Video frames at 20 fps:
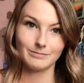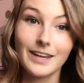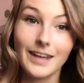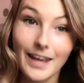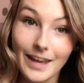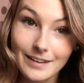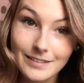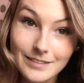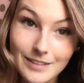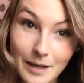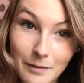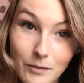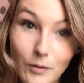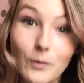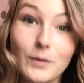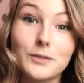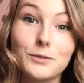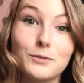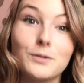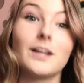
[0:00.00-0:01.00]
yes, I'm
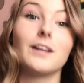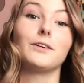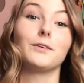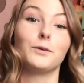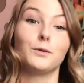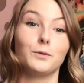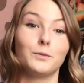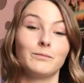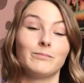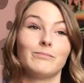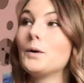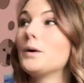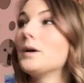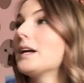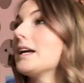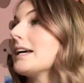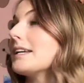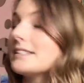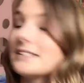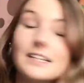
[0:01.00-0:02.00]
going to tell you
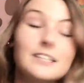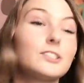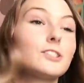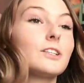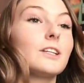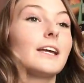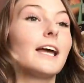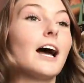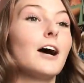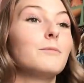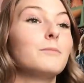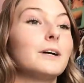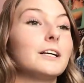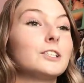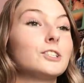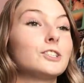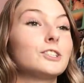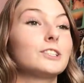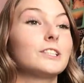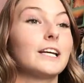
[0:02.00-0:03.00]
essentially how much